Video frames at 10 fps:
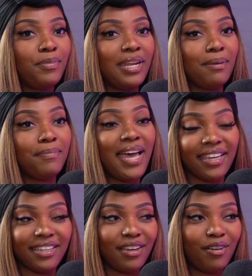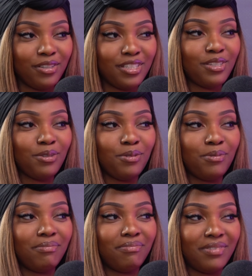put it back
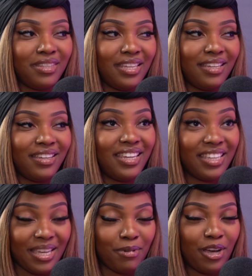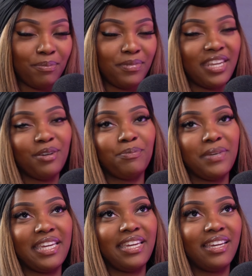onto in GitHub, then it will
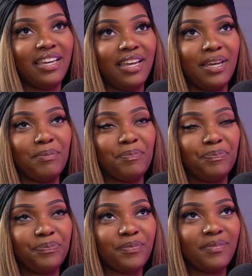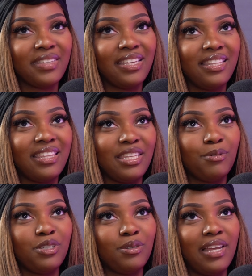be, then
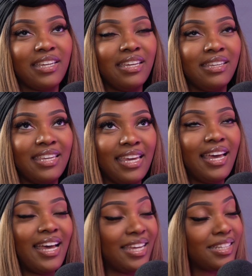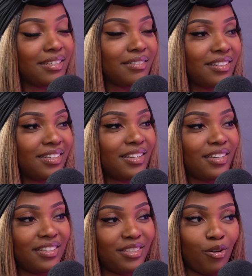you would do like a git add
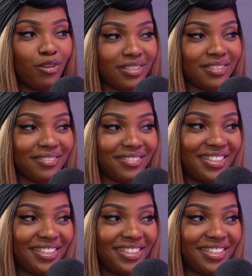dot.